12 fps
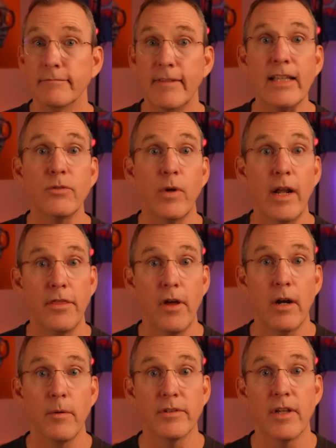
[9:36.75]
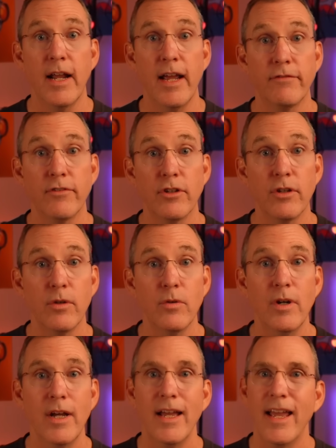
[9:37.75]
That's what I thought I was going to have to
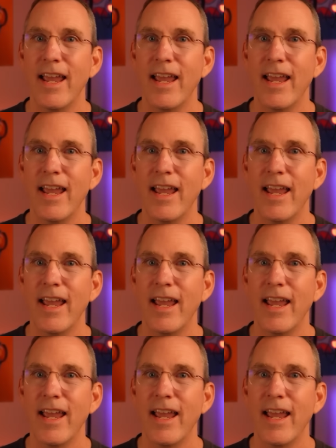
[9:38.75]
do.